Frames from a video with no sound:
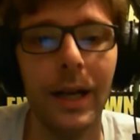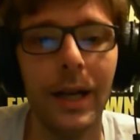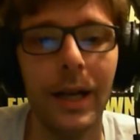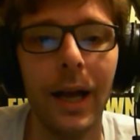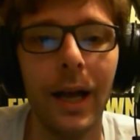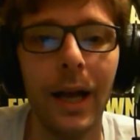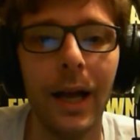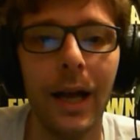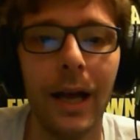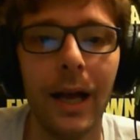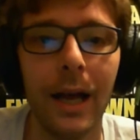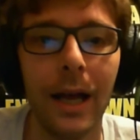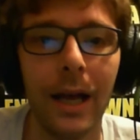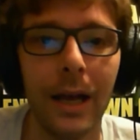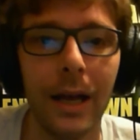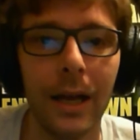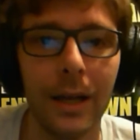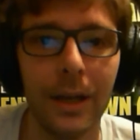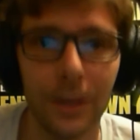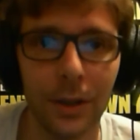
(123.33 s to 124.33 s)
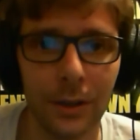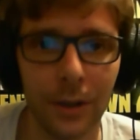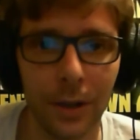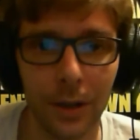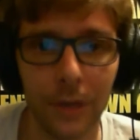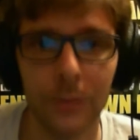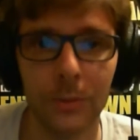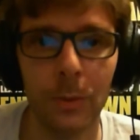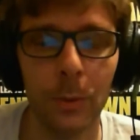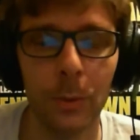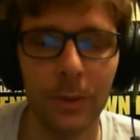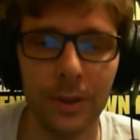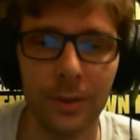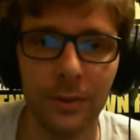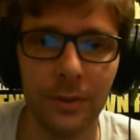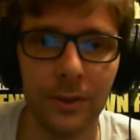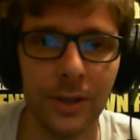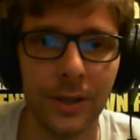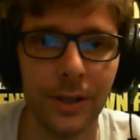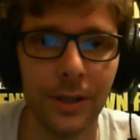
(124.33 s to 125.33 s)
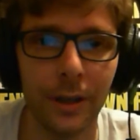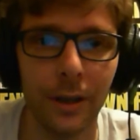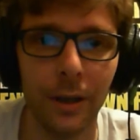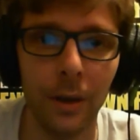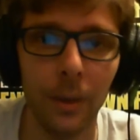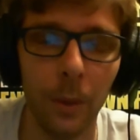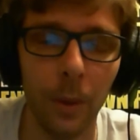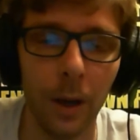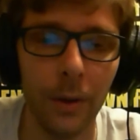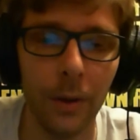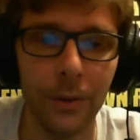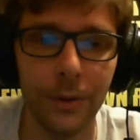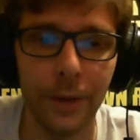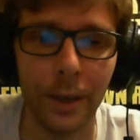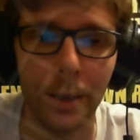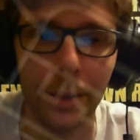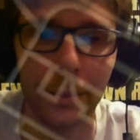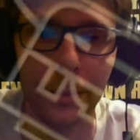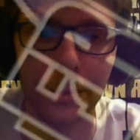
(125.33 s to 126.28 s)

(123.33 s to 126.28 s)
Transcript: and a small bit of footage I got while I was there.